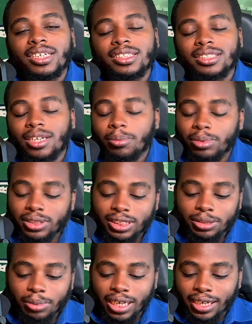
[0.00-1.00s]
His numbers
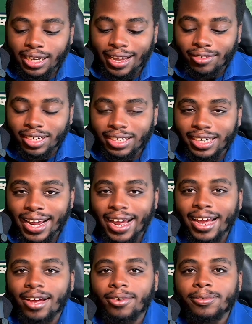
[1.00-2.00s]
is being counted
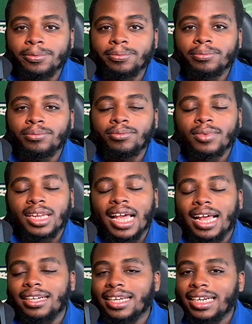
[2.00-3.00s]
down.
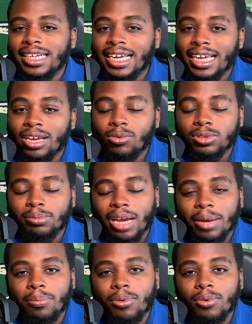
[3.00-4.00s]
I think the Eagles
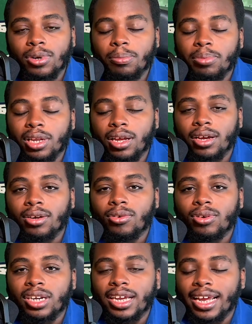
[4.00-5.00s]
might pull the plug
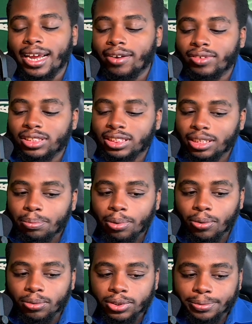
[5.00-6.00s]
on the Aaron
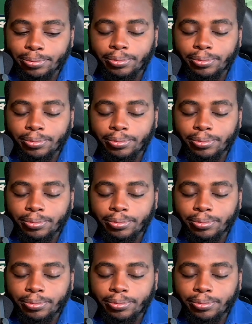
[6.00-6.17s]
Sippos.